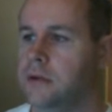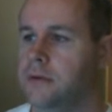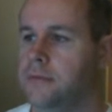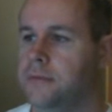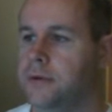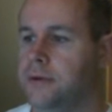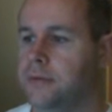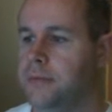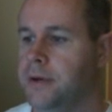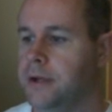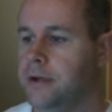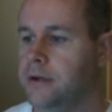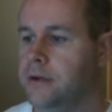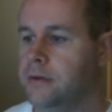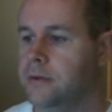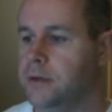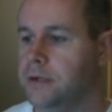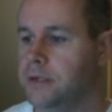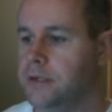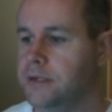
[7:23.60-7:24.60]
no, oh, no, I don't
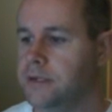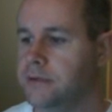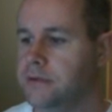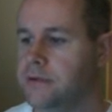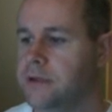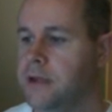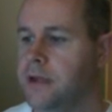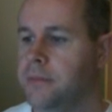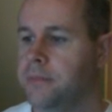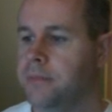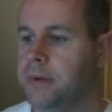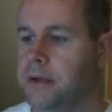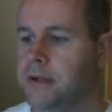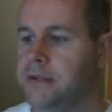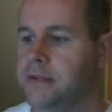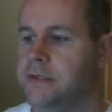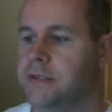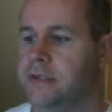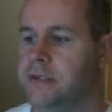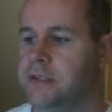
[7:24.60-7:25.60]
know what it is. There's
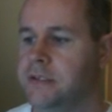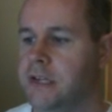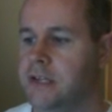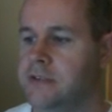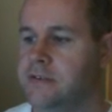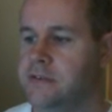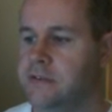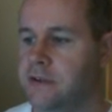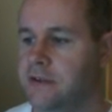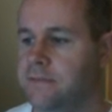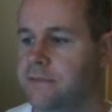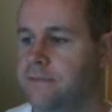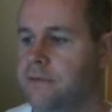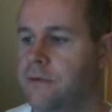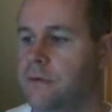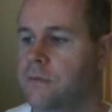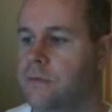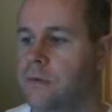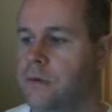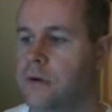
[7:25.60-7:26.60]
button, success,
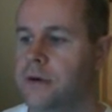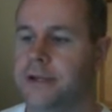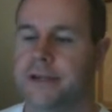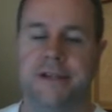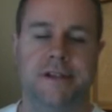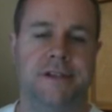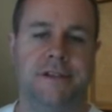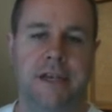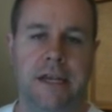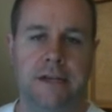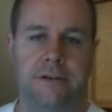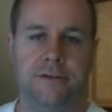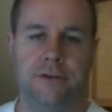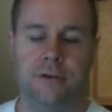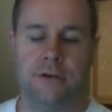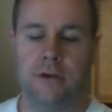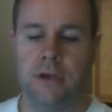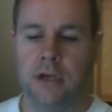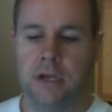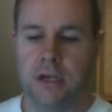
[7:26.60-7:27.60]
info, warning, and
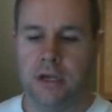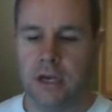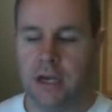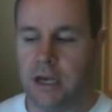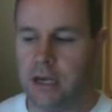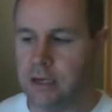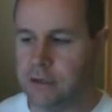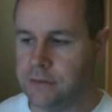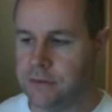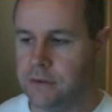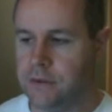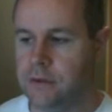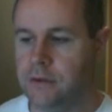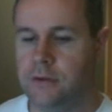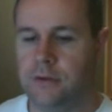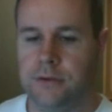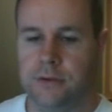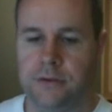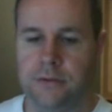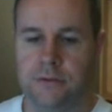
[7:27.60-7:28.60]
danger. Uh, so you
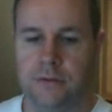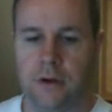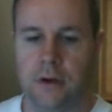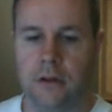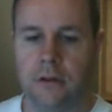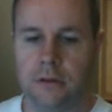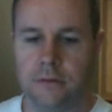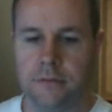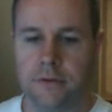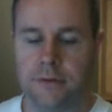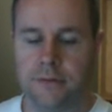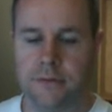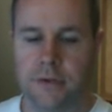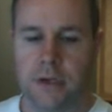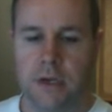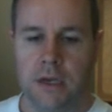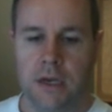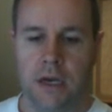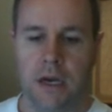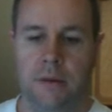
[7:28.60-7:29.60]
can use all of those.
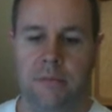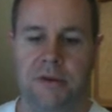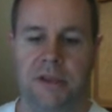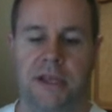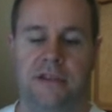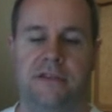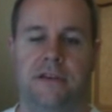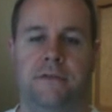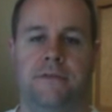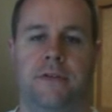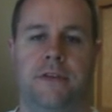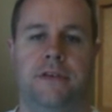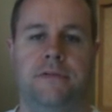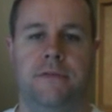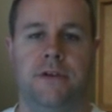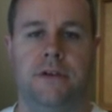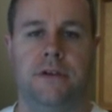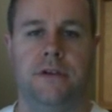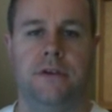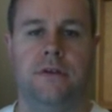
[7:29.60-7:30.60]
Uh, but that's it for this
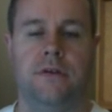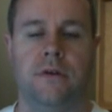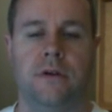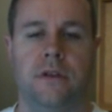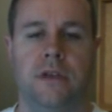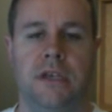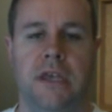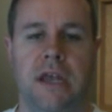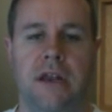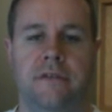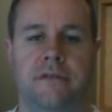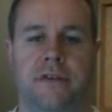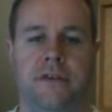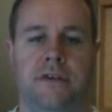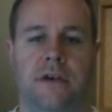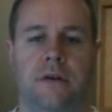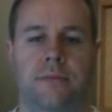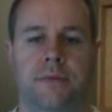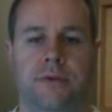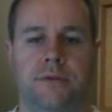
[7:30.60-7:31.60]
video tutorial. Again, if
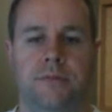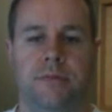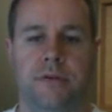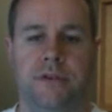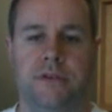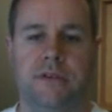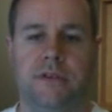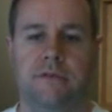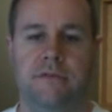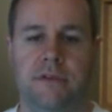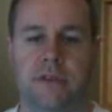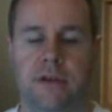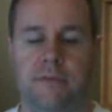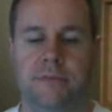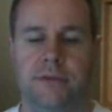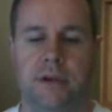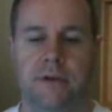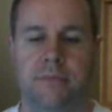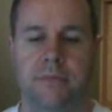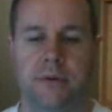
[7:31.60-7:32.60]
this helped you, please leave a
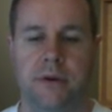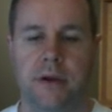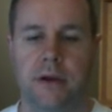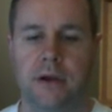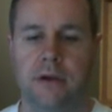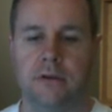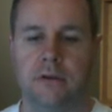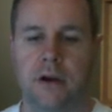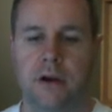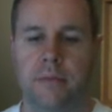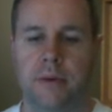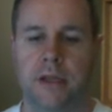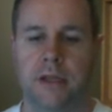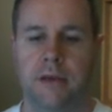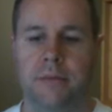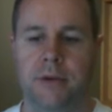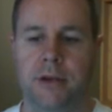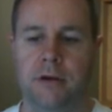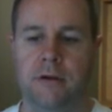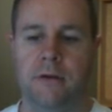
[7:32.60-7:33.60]
thumbs up, uh, comment,
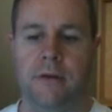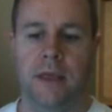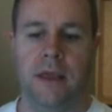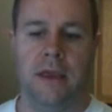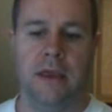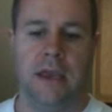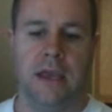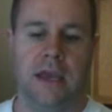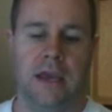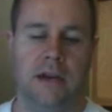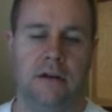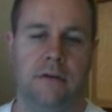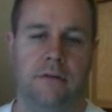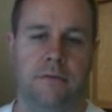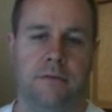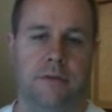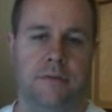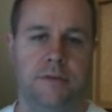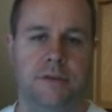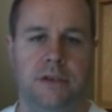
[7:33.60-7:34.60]
let me know. And
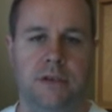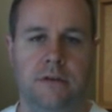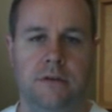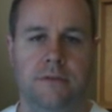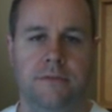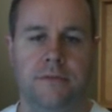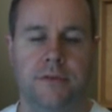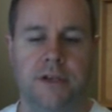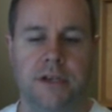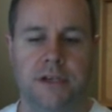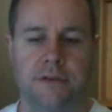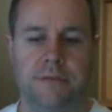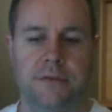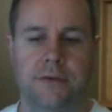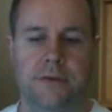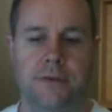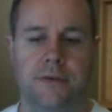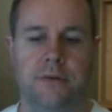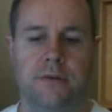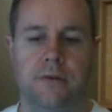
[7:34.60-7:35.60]
hopefully we'll see you for the next
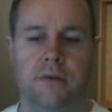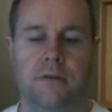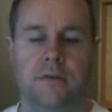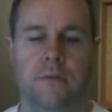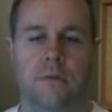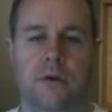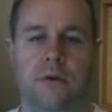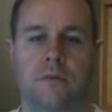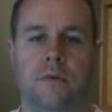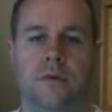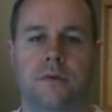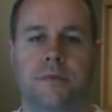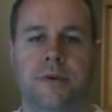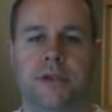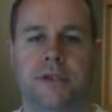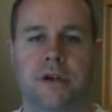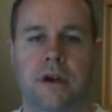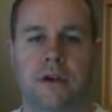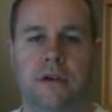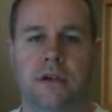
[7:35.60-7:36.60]
video tutorial where we'll
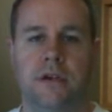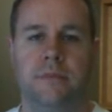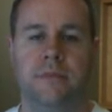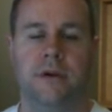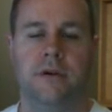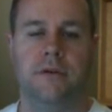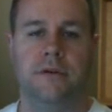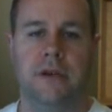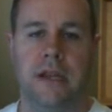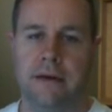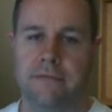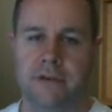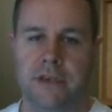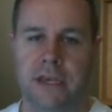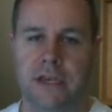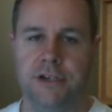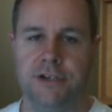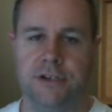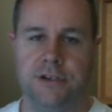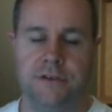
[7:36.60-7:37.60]
be talking about
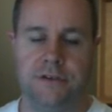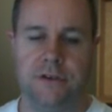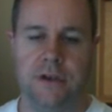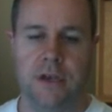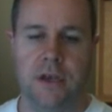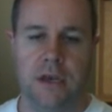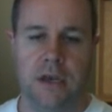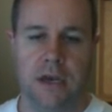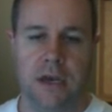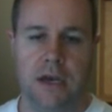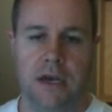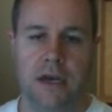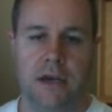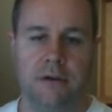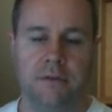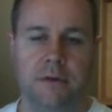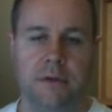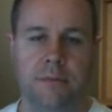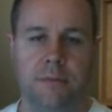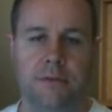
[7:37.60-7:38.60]
navigations uh,
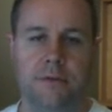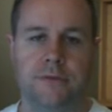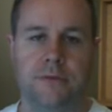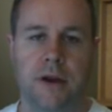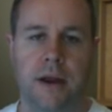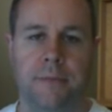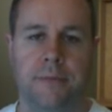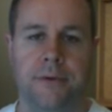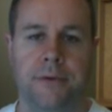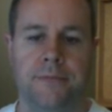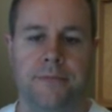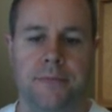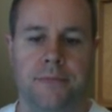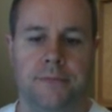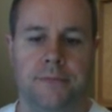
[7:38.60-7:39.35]
with Bootstrap.